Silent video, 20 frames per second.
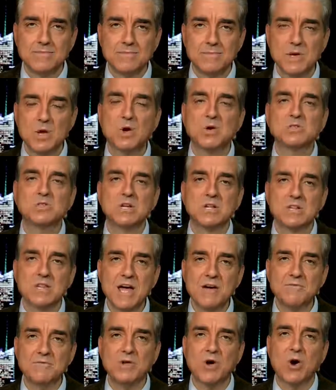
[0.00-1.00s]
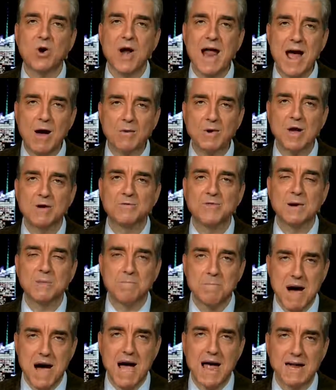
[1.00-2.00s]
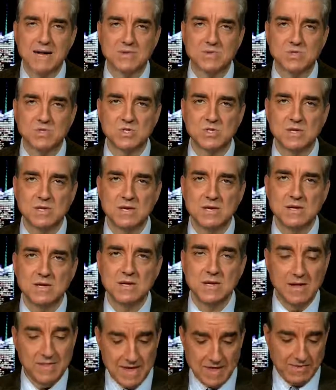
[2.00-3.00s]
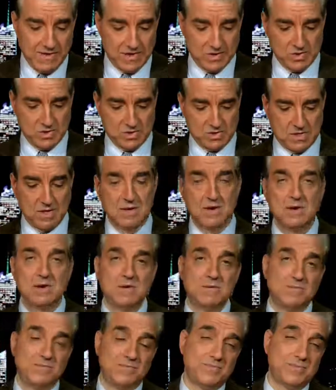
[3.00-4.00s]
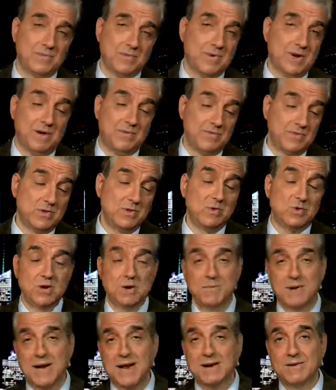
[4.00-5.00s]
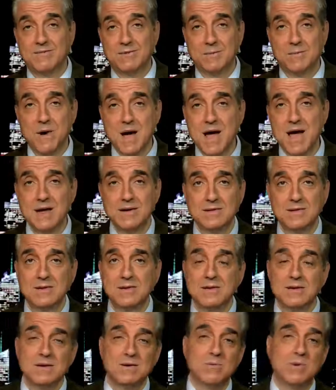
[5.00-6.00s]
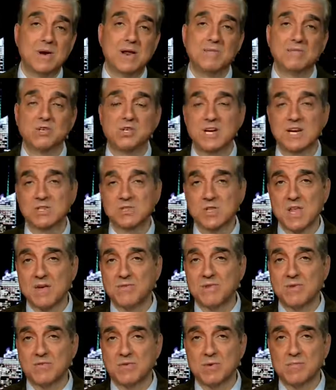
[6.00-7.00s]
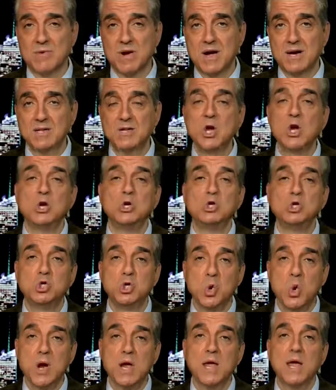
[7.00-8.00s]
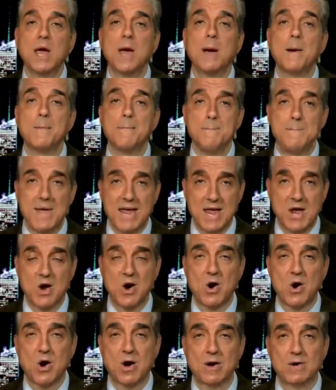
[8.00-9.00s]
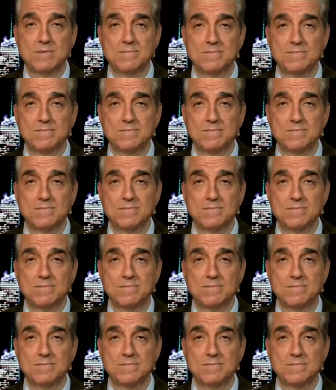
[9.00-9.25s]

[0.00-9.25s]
because the left are out of their minds. And then there's, well, you talk about out of her mind, whatever she has left of her mind, Joy Behar